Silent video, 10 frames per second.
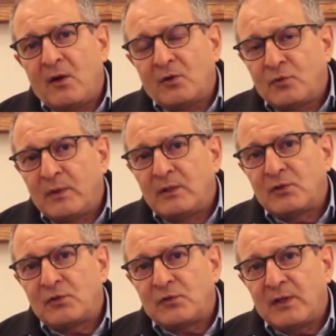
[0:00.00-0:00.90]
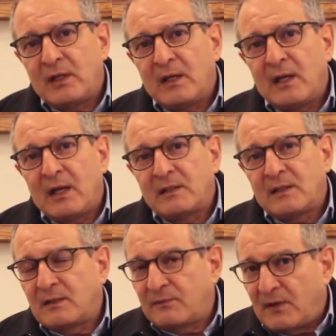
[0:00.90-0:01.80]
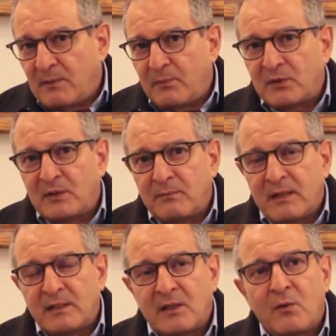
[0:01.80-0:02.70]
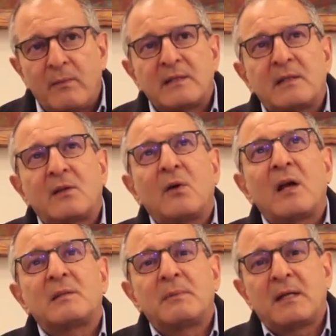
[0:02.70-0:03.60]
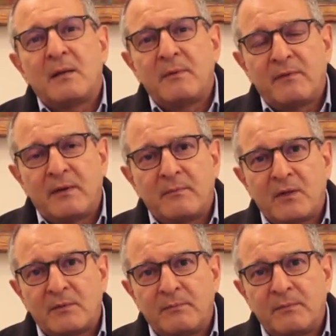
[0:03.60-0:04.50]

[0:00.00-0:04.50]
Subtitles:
auto industry is very important in Mexico. Mexico has become, if I'm not